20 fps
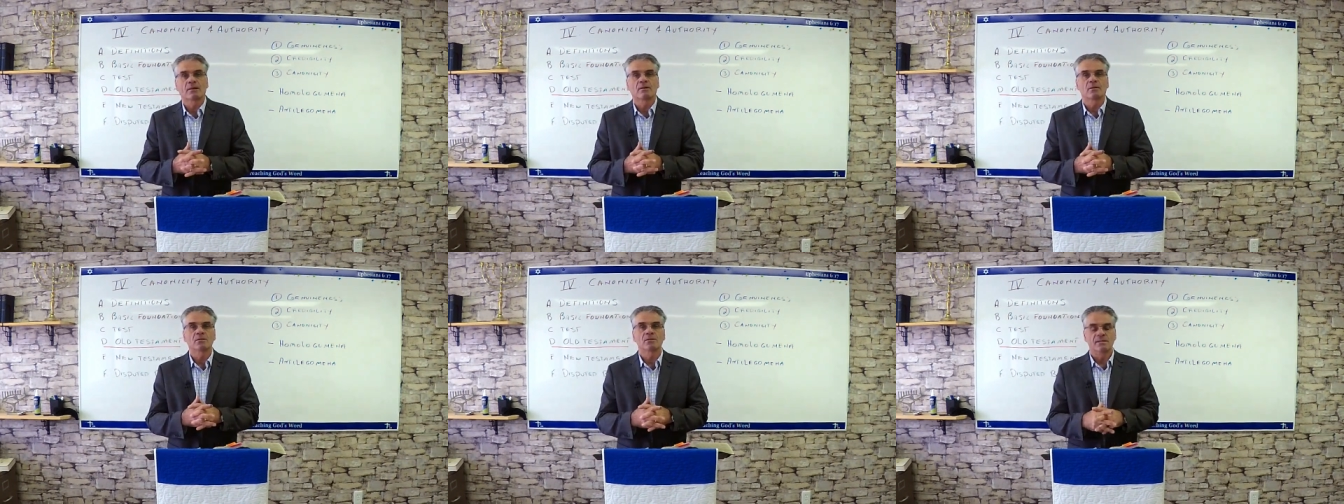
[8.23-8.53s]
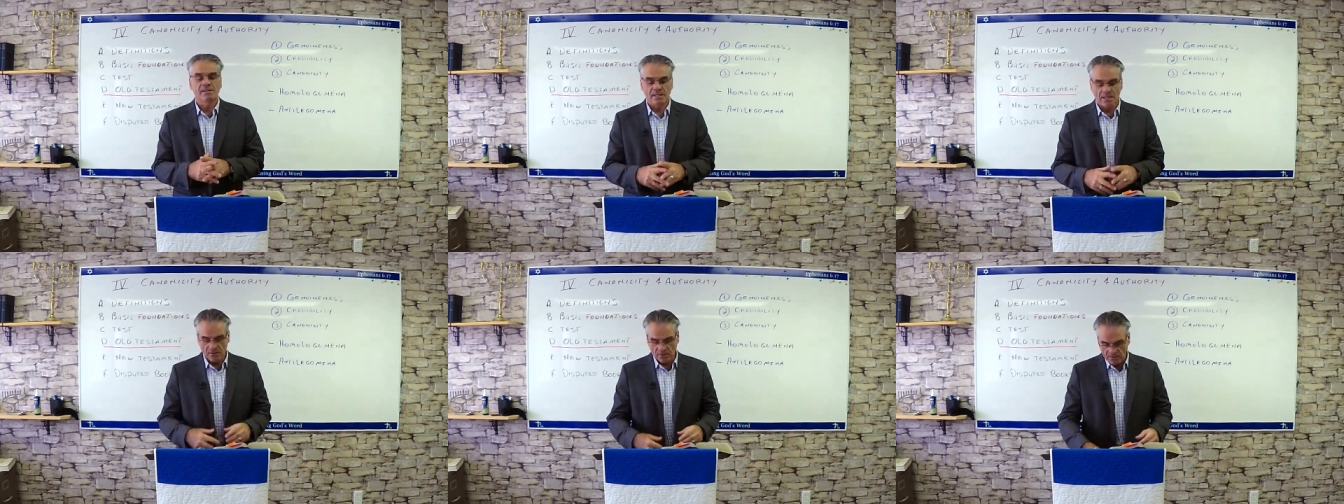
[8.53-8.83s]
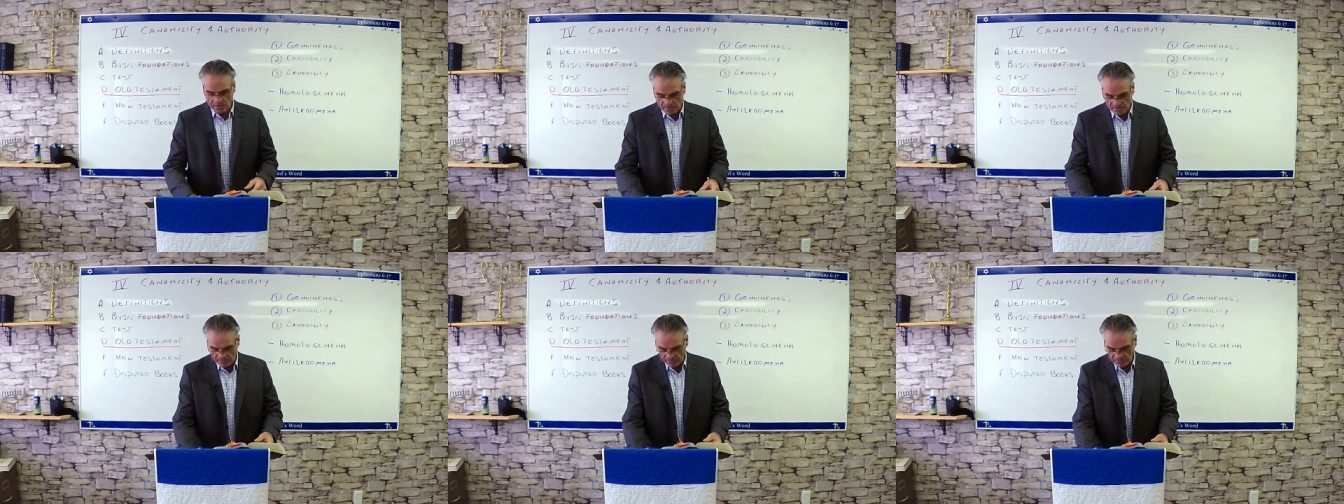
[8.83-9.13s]

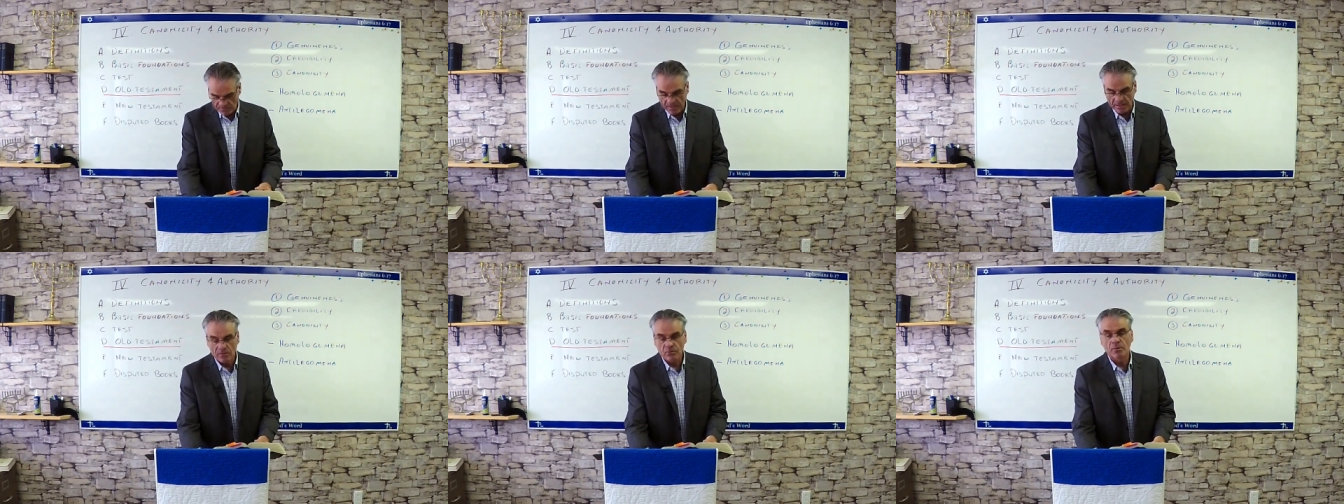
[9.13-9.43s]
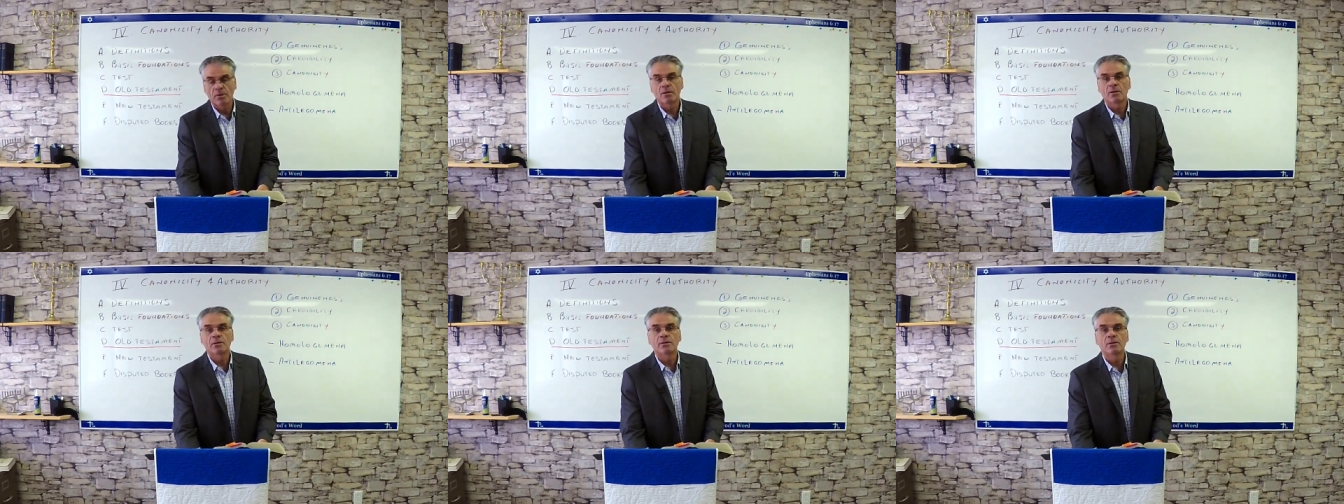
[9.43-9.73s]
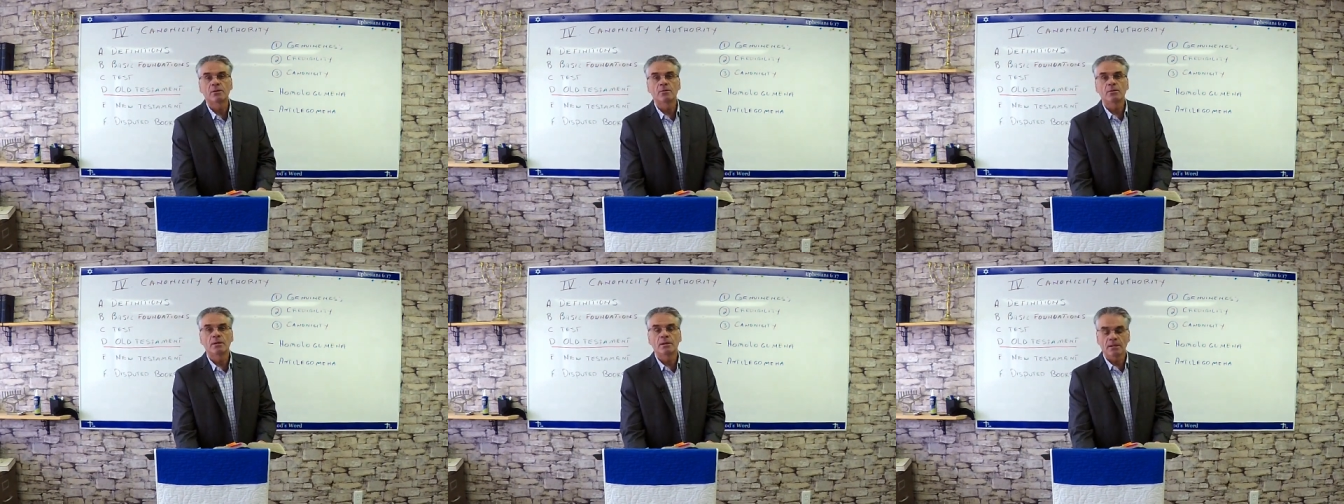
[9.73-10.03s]
consecutive that we are
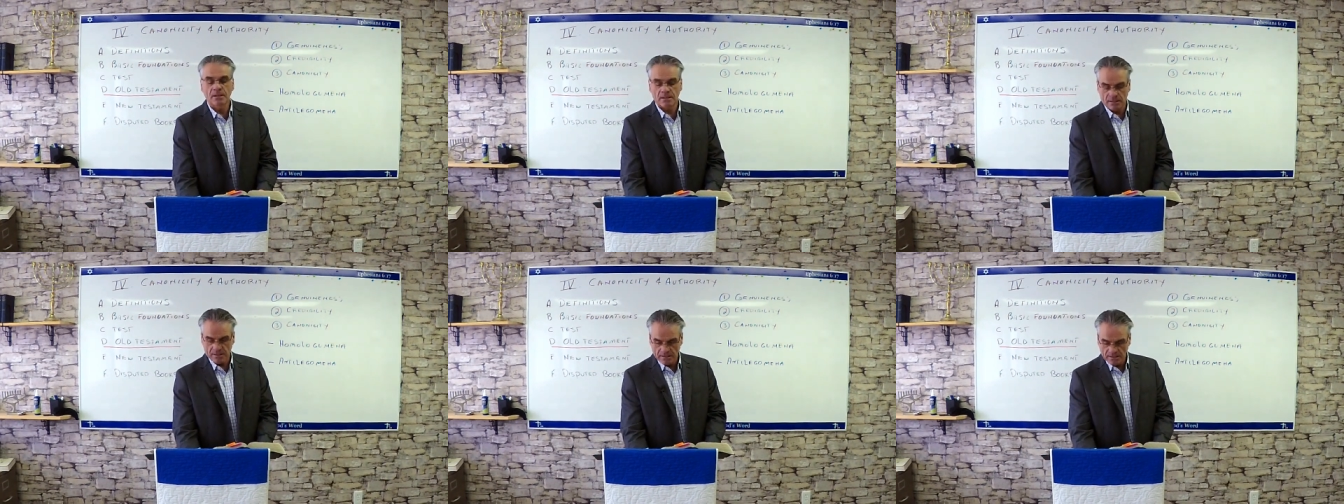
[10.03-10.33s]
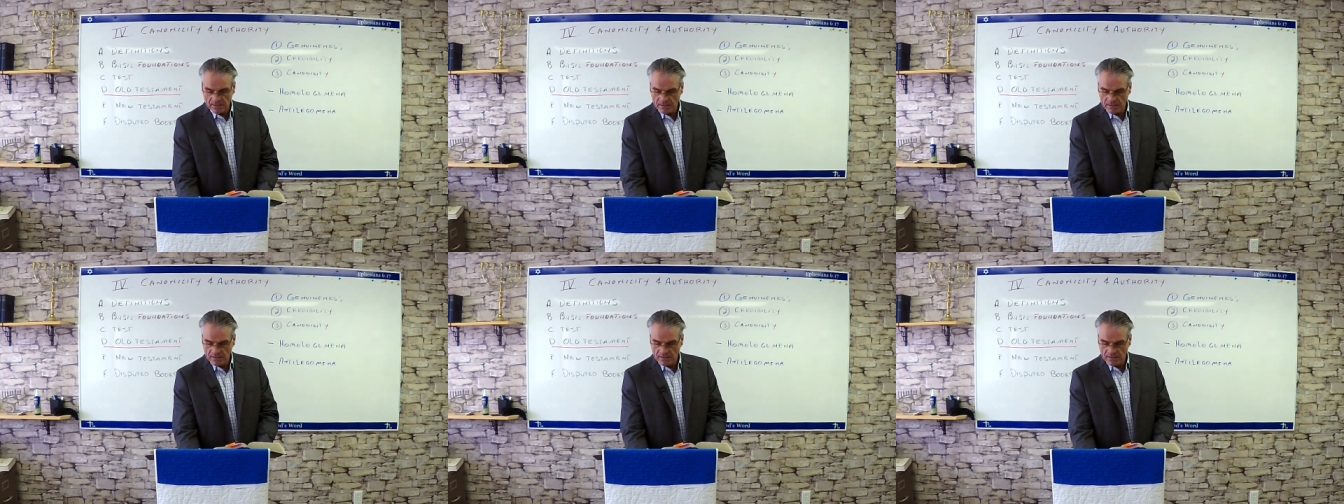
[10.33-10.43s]
doing